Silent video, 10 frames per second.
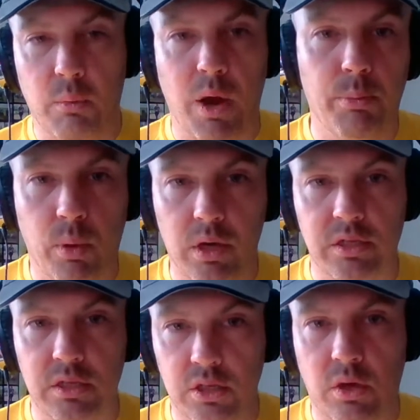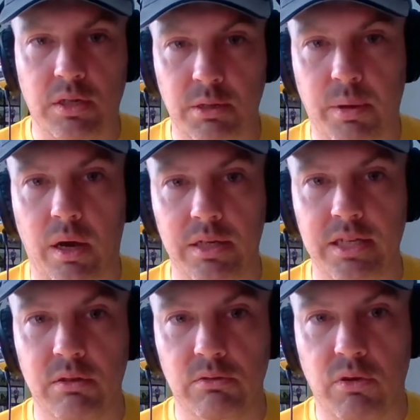well poisonous, the toxic
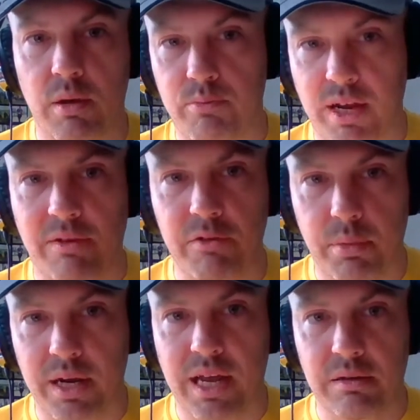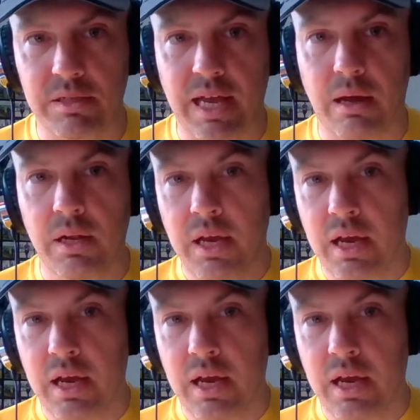parties who will try and bring everybody else down.